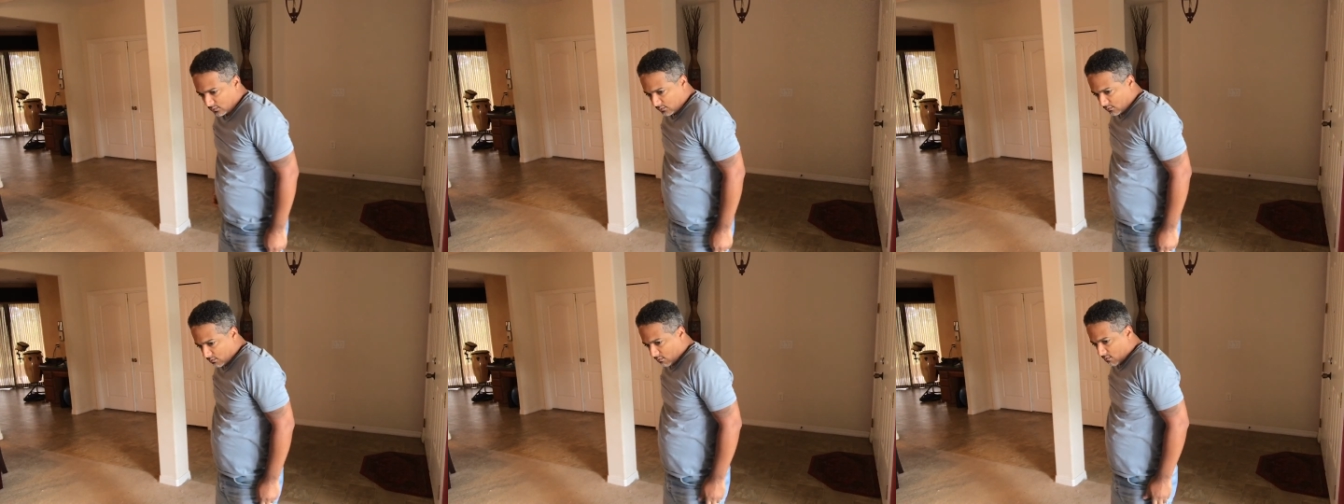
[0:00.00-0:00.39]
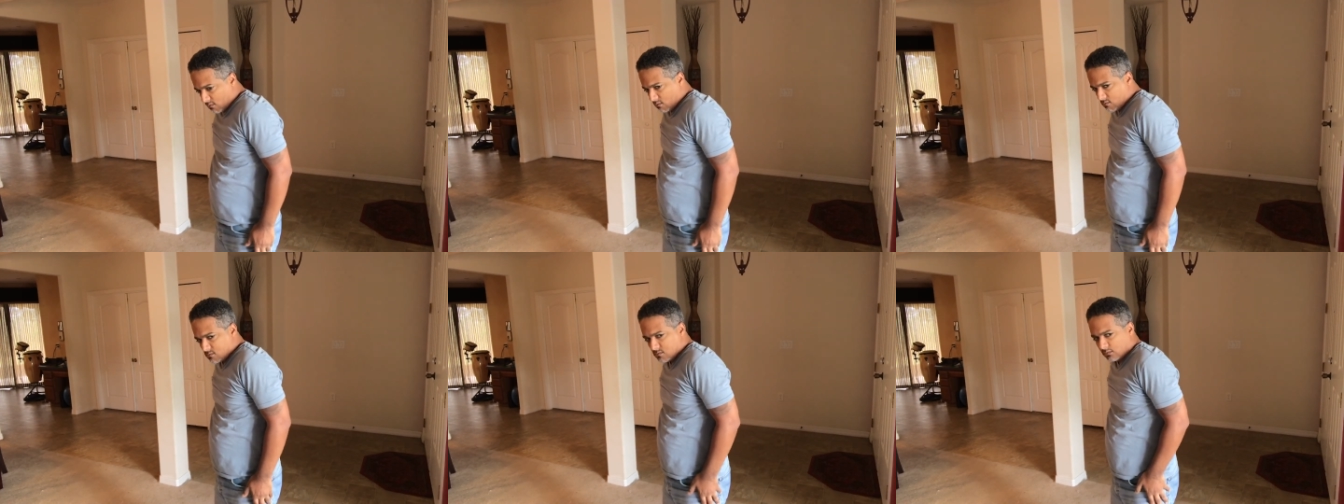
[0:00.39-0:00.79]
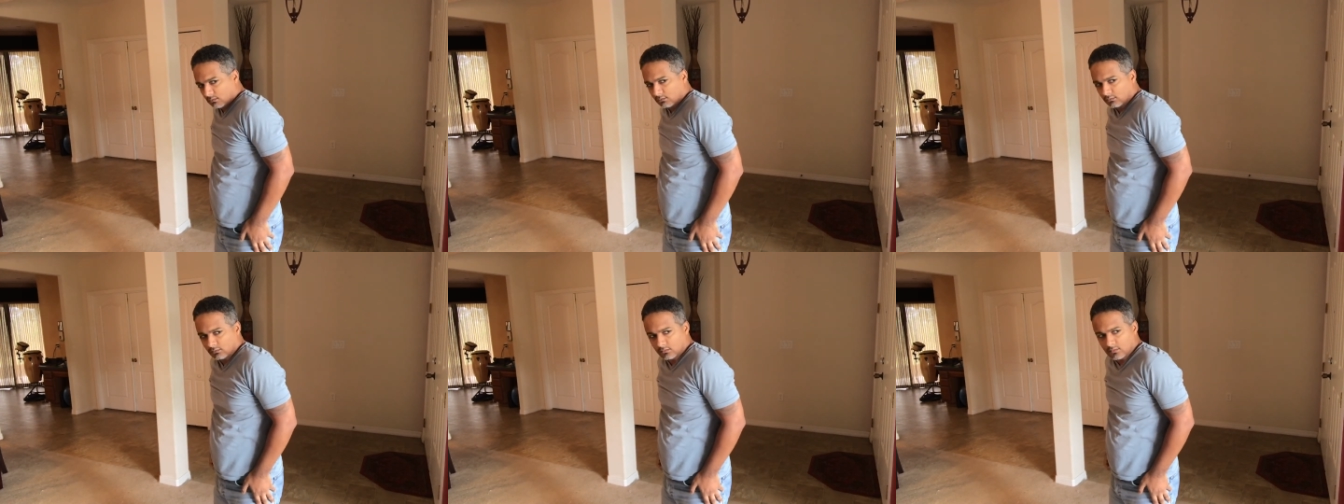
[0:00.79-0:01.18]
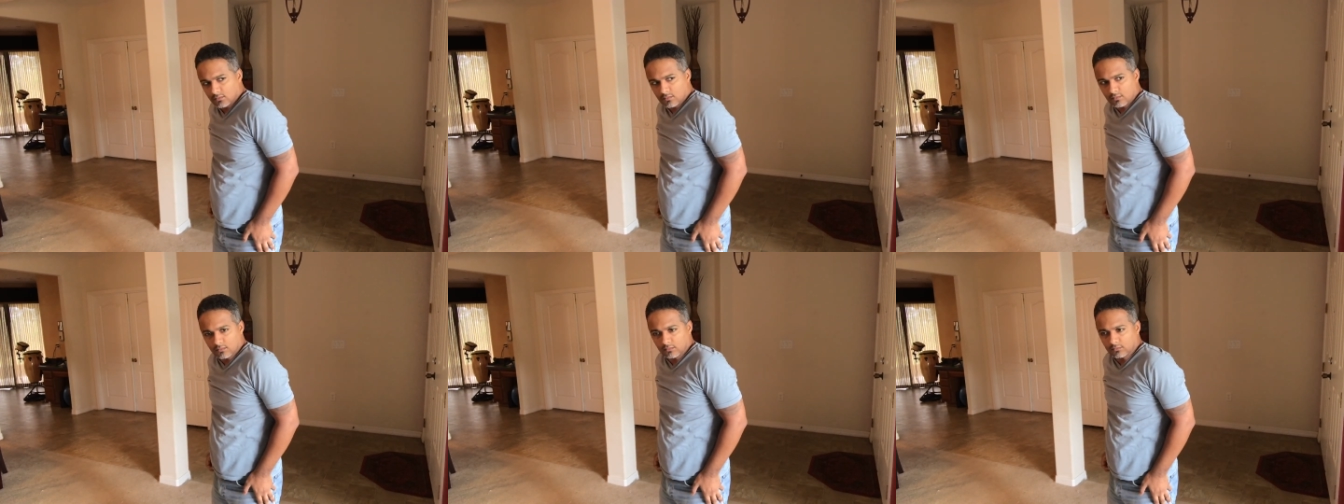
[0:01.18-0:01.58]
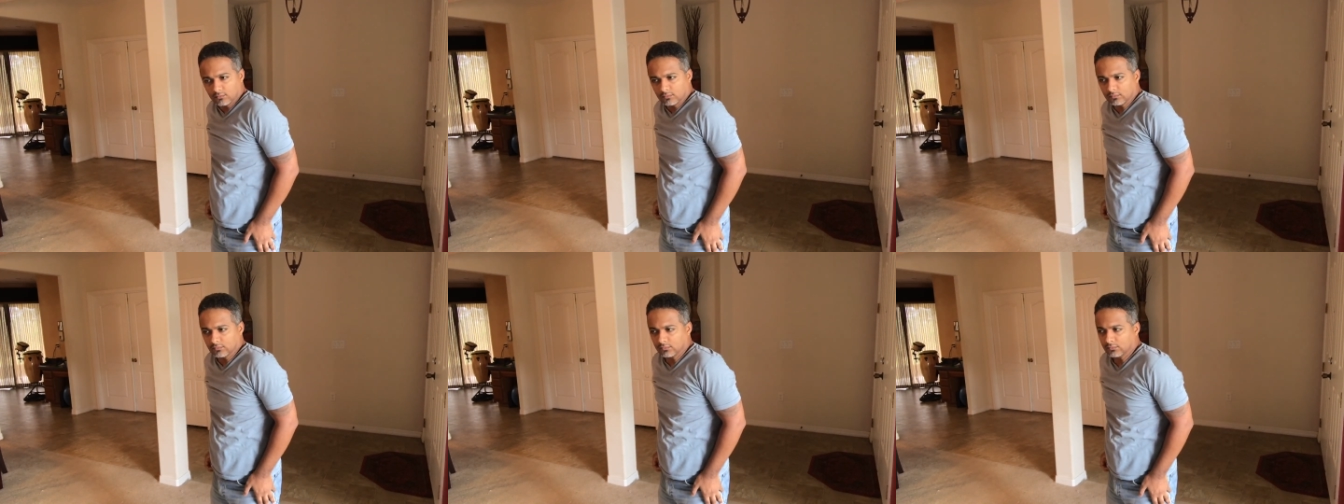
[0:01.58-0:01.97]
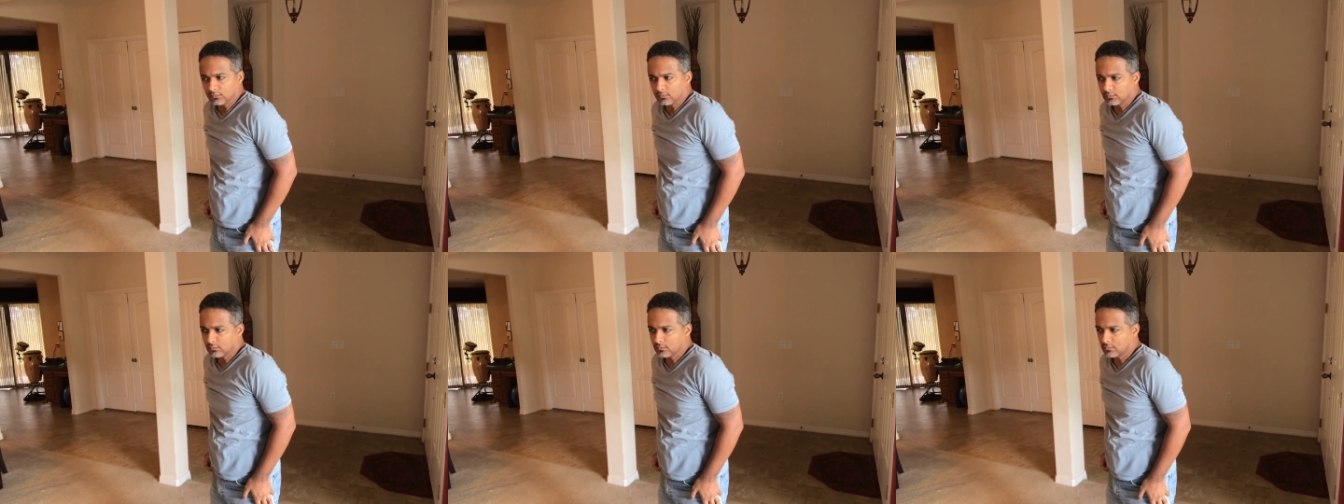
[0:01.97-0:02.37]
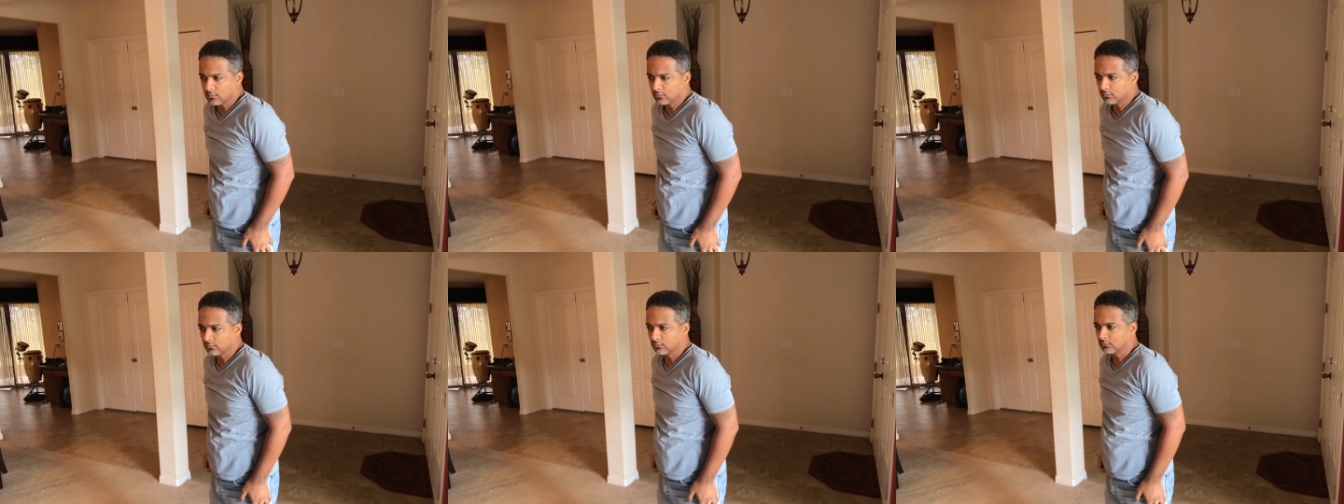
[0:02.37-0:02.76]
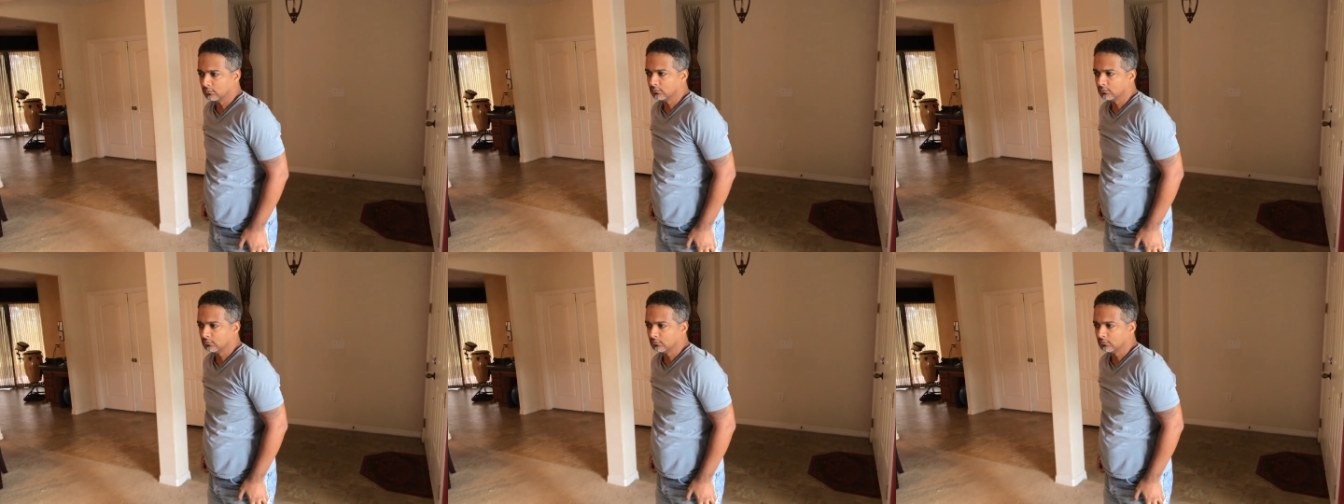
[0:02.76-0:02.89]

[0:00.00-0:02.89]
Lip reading: What does the character want? What does it tell you about the